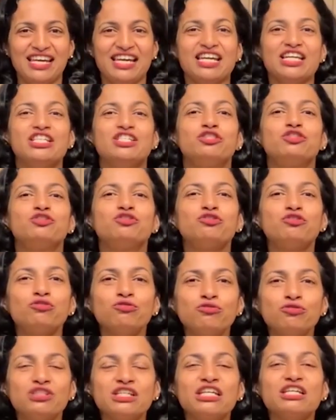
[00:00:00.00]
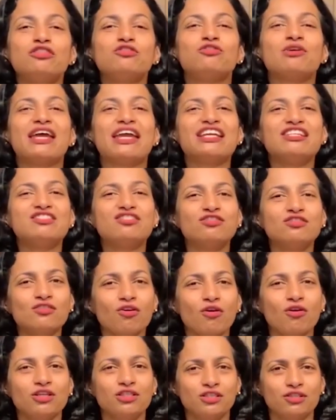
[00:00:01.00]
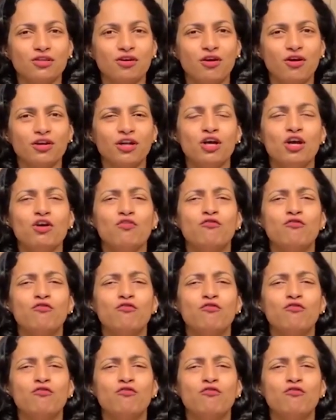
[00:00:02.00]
He's choosing to exalt God